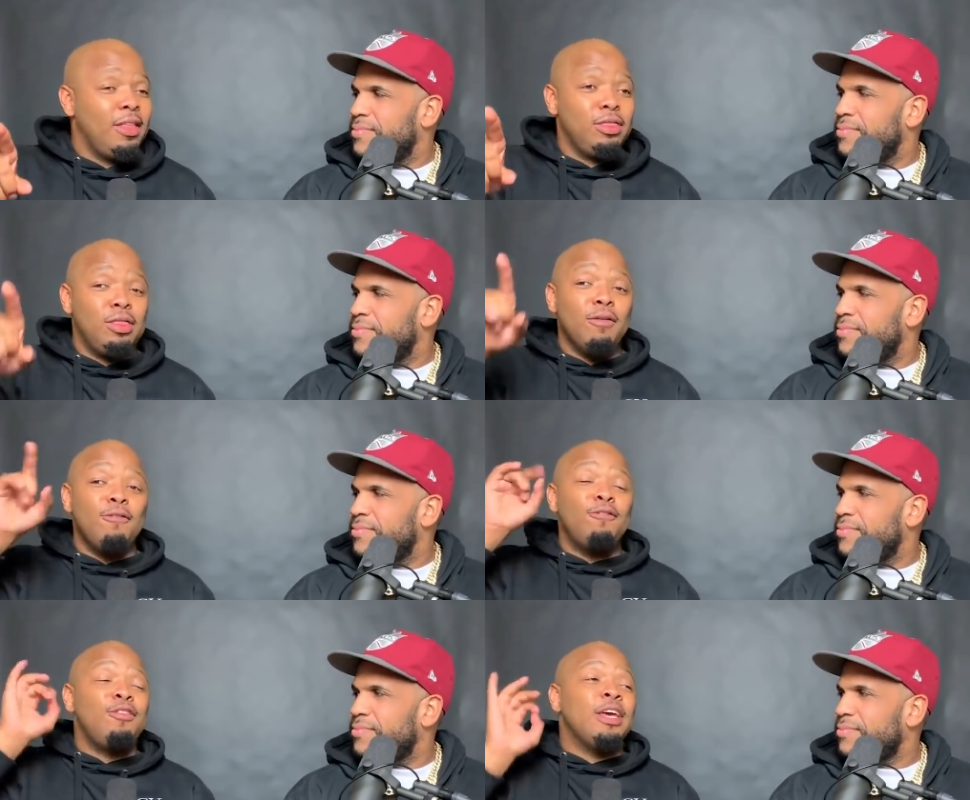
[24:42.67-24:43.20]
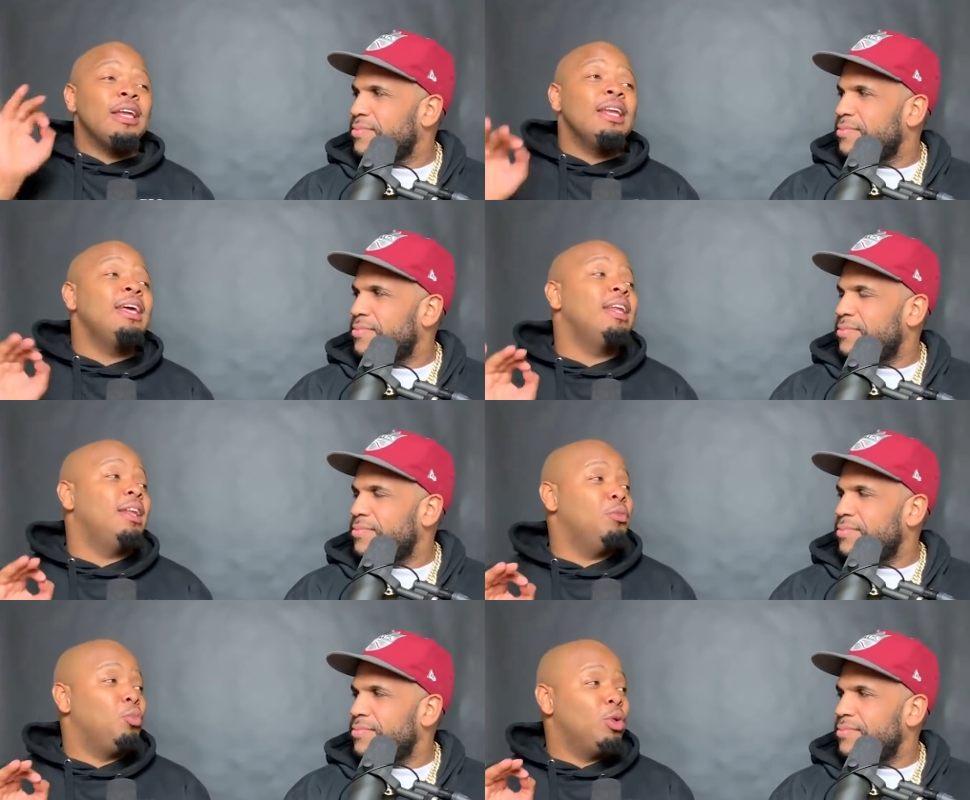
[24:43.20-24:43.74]
Speaker 1: The
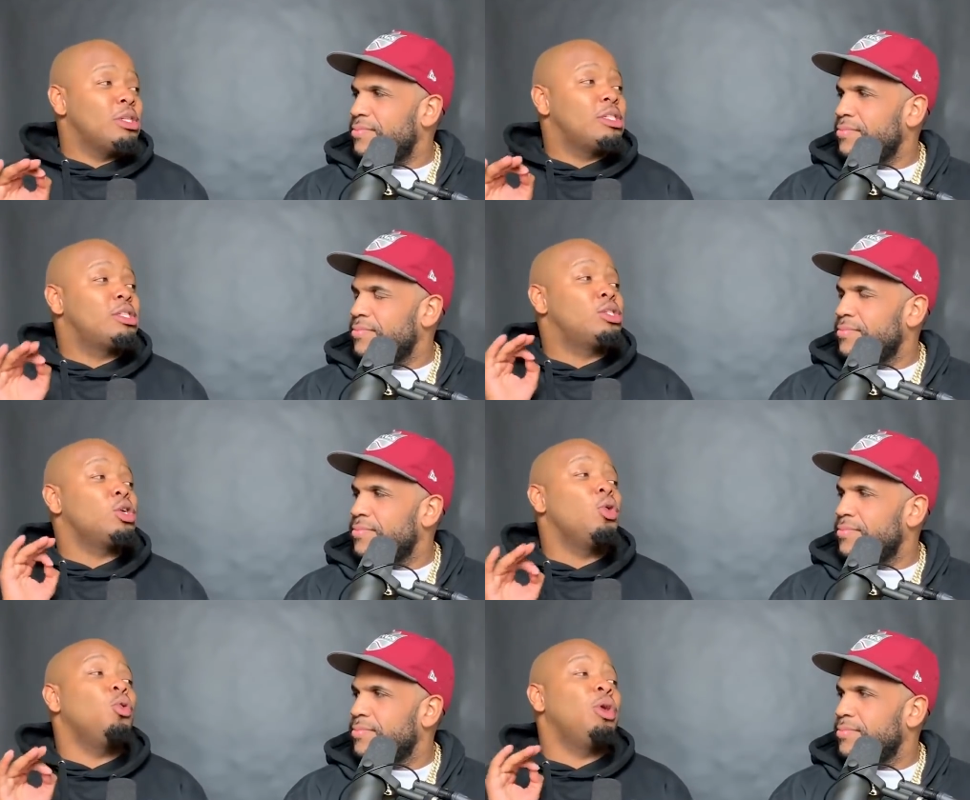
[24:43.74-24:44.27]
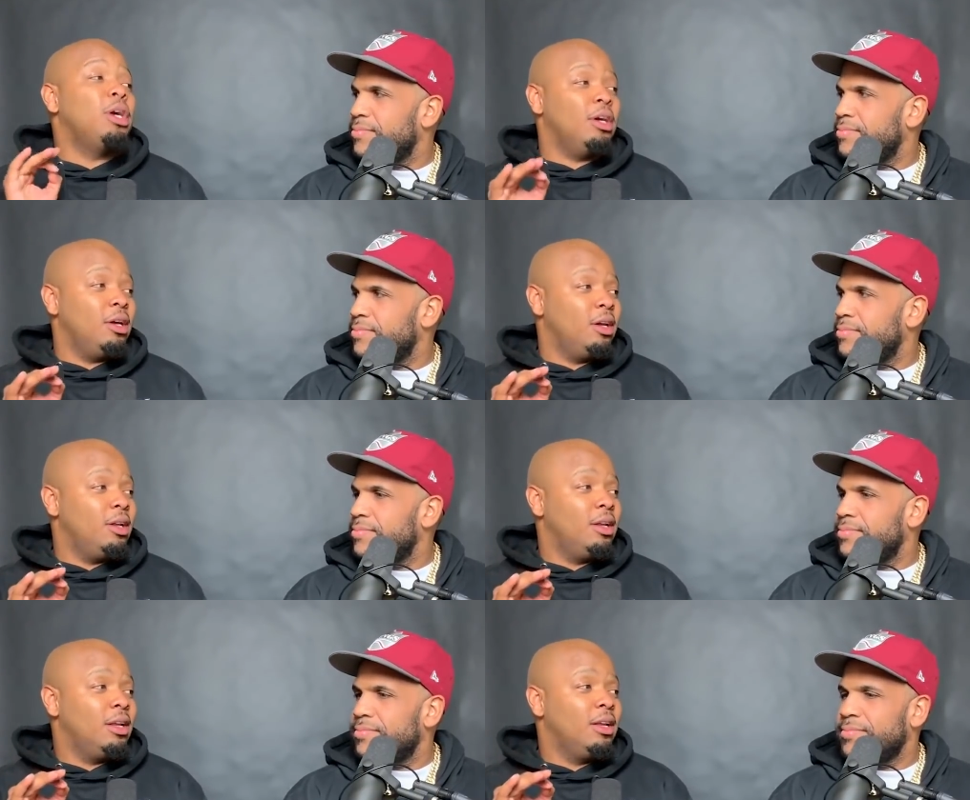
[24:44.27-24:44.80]
villain was so
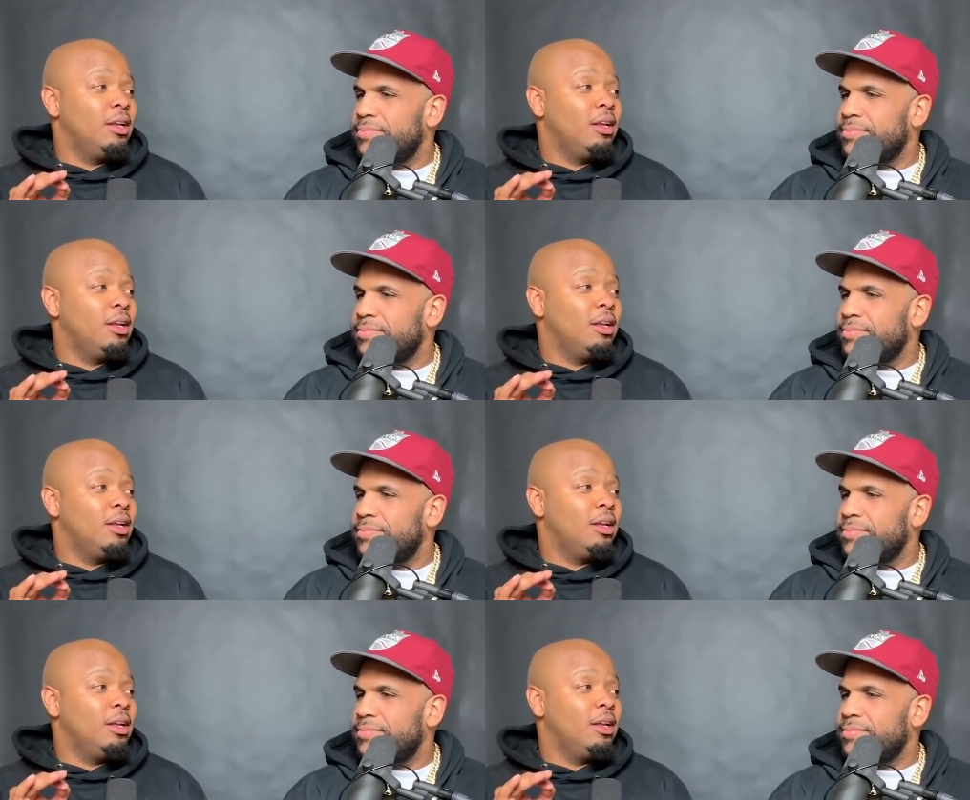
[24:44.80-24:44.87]
good.